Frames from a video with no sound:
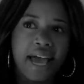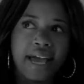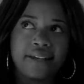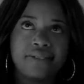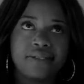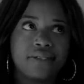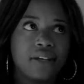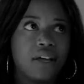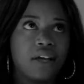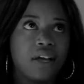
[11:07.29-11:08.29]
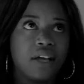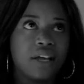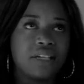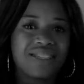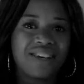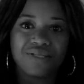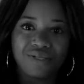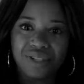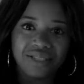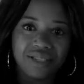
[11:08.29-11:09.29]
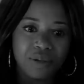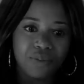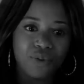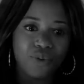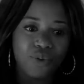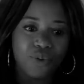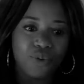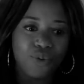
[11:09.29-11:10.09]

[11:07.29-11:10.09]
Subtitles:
And it sounds crazy to people